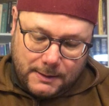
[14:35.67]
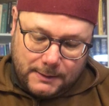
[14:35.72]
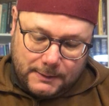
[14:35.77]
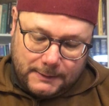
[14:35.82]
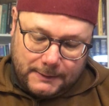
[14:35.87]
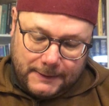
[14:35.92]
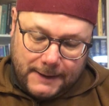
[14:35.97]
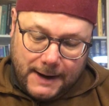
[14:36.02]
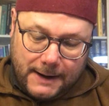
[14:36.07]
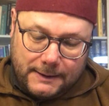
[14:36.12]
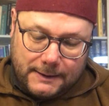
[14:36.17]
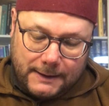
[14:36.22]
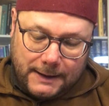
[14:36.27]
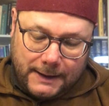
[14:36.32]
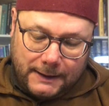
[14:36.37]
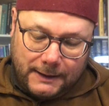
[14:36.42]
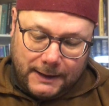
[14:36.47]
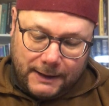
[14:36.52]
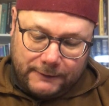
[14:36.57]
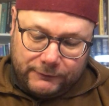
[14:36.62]
Then
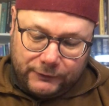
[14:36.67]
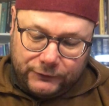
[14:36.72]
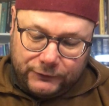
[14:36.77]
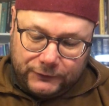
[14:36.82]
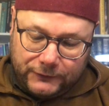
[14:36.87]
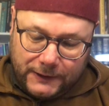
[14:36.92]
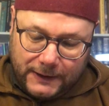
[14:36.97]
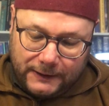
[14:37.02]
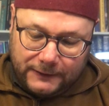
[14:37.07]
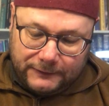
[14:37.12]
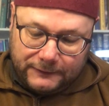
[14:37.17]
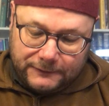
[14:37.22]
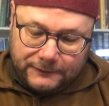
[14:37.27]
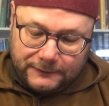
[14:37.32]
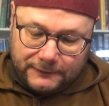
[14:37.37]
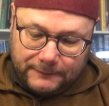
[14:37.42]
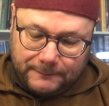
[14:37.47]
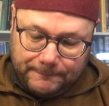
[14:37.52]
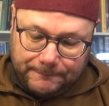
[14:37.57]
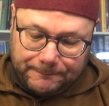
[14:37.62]
at level 6,